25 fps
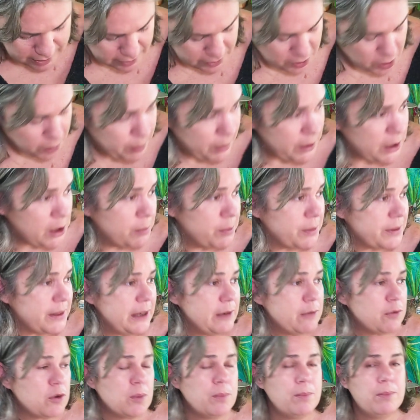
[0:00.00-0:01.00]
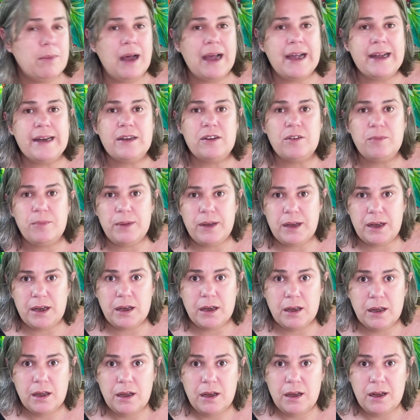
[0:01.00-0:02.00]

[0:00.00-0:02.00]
color better, but they remind me